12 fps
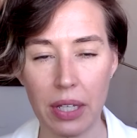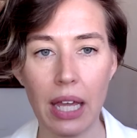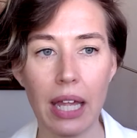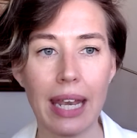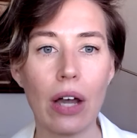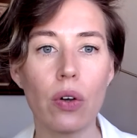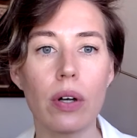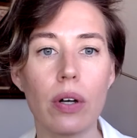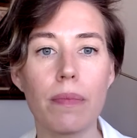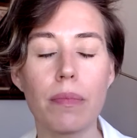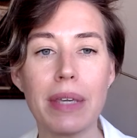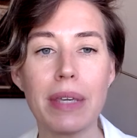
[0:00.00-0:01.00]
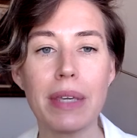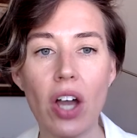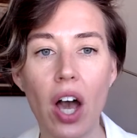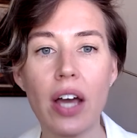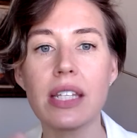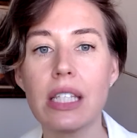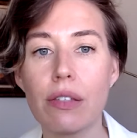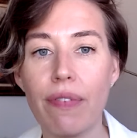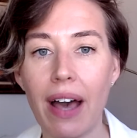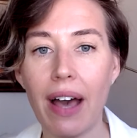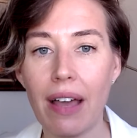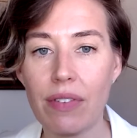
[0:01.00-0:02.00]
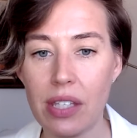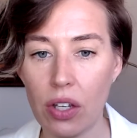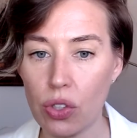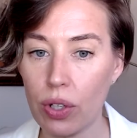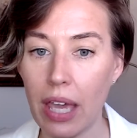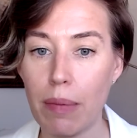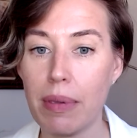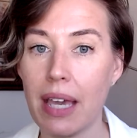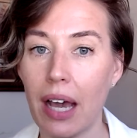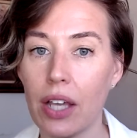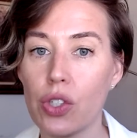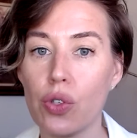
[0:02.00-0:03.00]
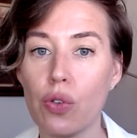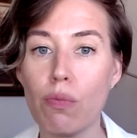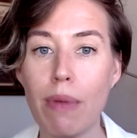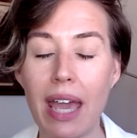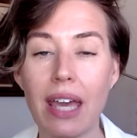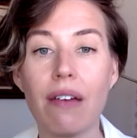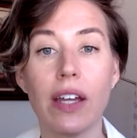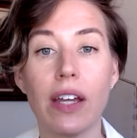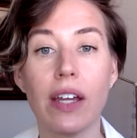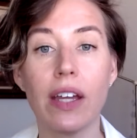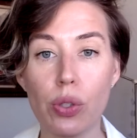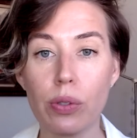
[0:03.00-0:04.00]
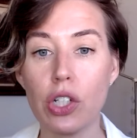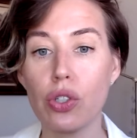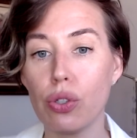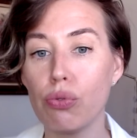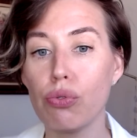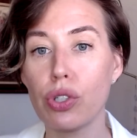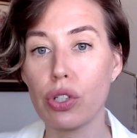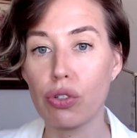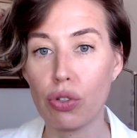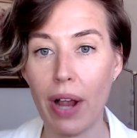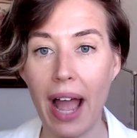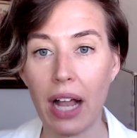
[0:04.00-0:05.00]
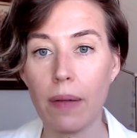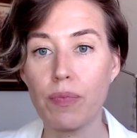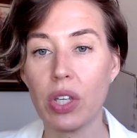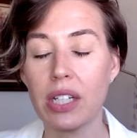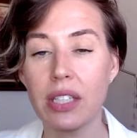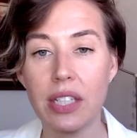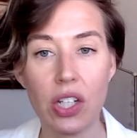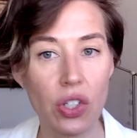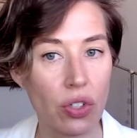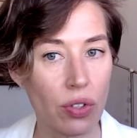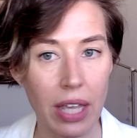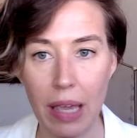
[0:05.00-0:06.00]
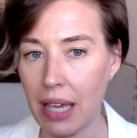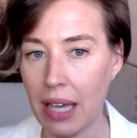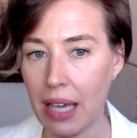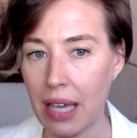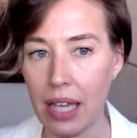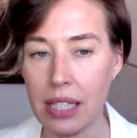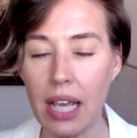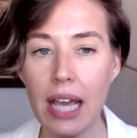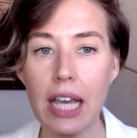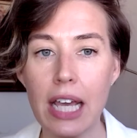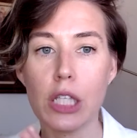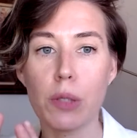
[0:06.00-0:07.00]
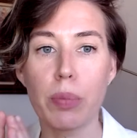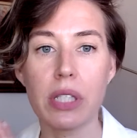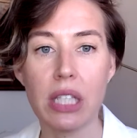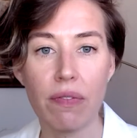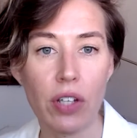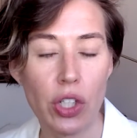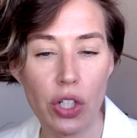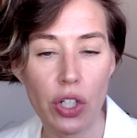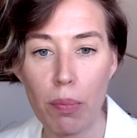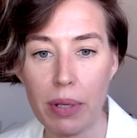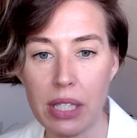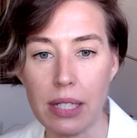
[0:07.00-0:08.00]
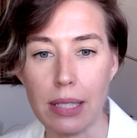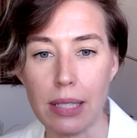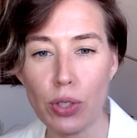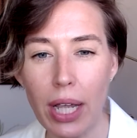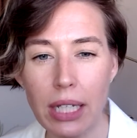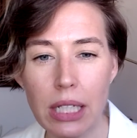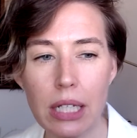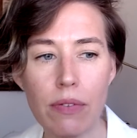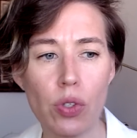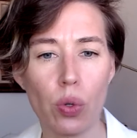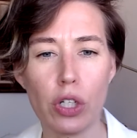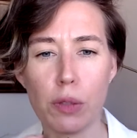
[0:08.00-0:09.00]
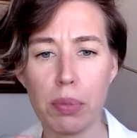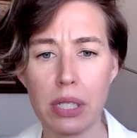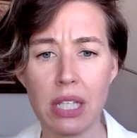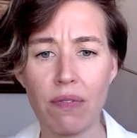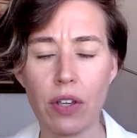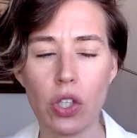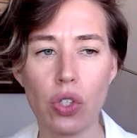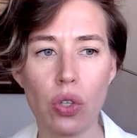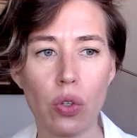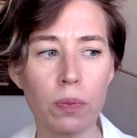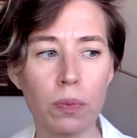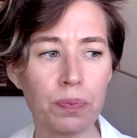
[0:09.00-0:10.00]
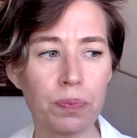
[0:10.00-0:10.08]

Now, beyond these 5 essential KPIs, you may eventually choose to track additional KPIs specific to your business objectives or specific to